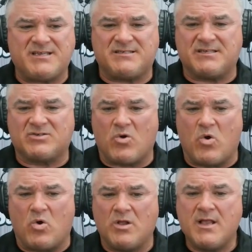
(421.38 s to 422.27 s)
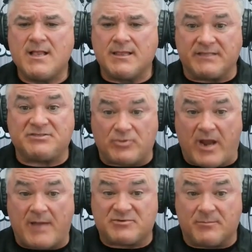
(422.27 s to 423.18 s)
is this whole, let's
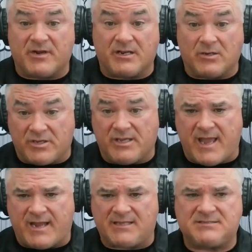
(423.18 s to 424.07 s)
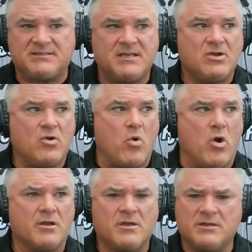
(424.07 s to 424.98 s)
trap somebody looking at us,
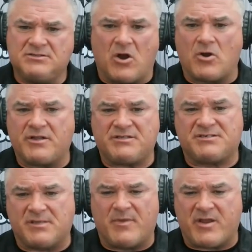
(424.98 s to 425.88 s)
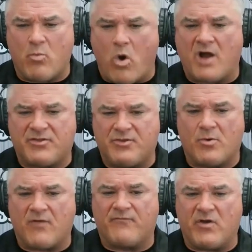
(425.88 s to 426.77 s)
or darn it, somebody walked
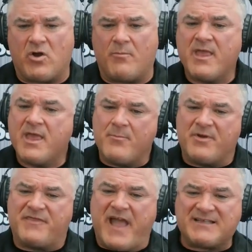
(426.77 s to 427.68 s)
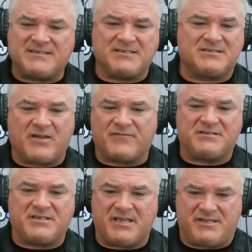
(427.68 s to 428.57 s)
through our film. But that's the stuff
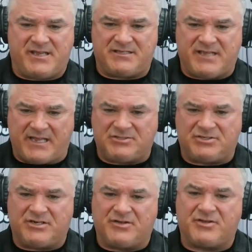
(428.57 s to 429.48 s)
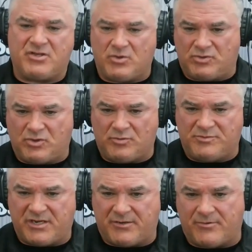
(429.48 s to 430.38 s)
that's getting the attention of the YouTube
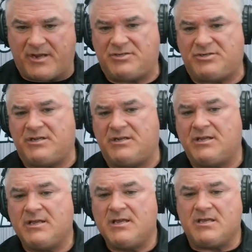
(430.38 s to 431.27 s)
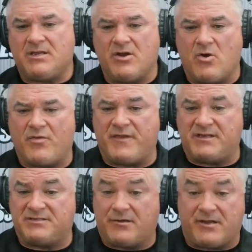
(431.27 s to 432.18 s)
generation,
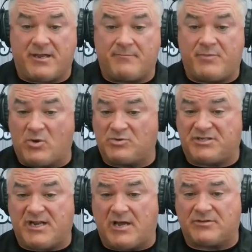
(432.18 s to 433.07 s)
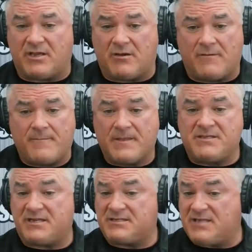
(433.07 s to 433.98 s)
things that are getting posted out there.
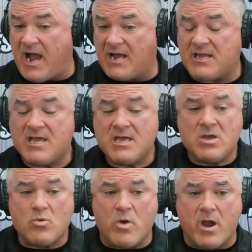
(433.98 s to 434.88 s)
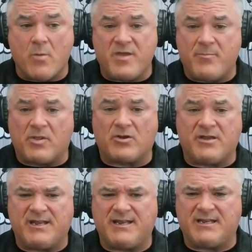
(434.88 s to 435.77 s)
TikTok, where people are
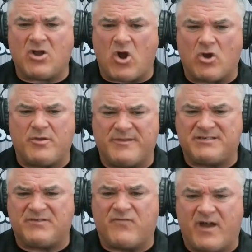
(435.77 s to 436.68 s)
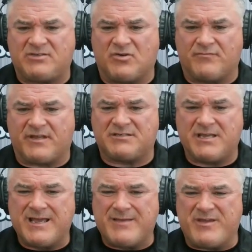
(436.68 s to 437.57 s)
getting into arguments and fights over this
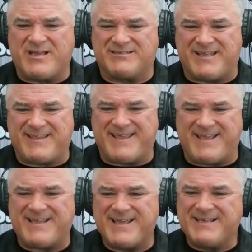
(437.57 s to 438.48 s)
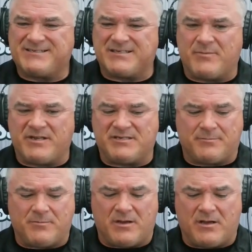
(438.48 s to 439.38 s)
because they think somebody's
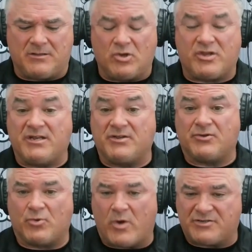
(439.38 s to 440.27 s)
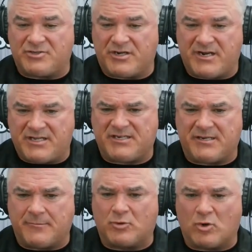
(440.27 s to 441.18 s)
looking in their direction and it's
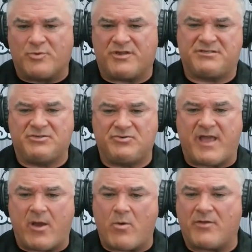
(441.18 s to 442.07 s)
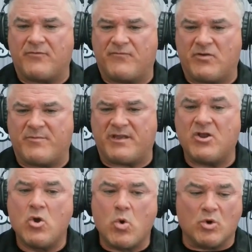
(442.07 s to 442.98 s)
inappropriate to do that while they're filming.
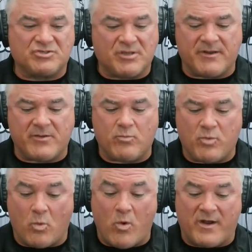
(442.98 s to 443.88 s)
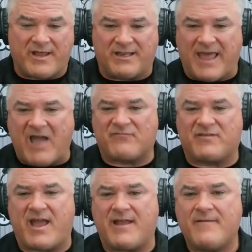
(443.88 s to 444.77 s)
Or the one I laughed
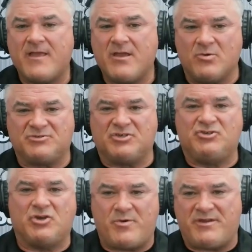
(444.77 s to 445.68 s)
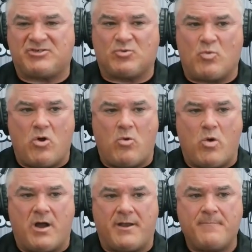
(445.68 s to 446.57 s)
at, it was a Joey Swoll
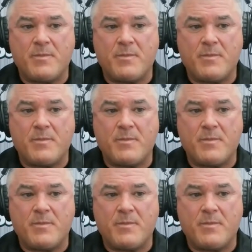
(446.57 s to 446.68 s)
one